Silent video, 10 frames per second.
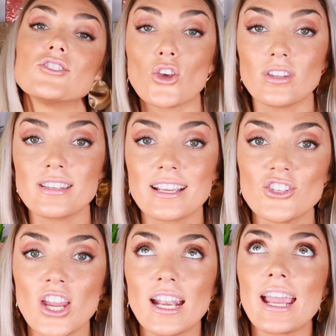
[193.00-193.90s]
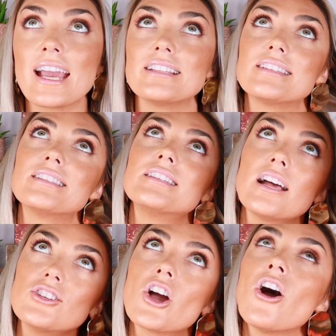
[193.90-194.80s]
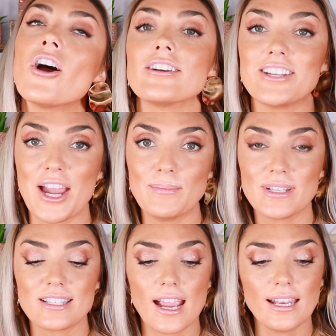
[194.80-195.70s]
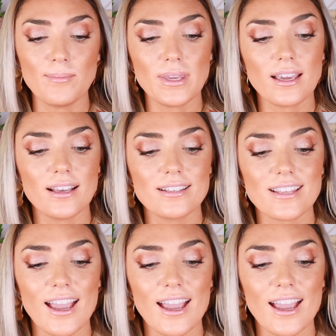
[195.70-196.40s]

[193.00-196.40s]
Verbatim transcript: So the second shade, I had such a hard time deciding because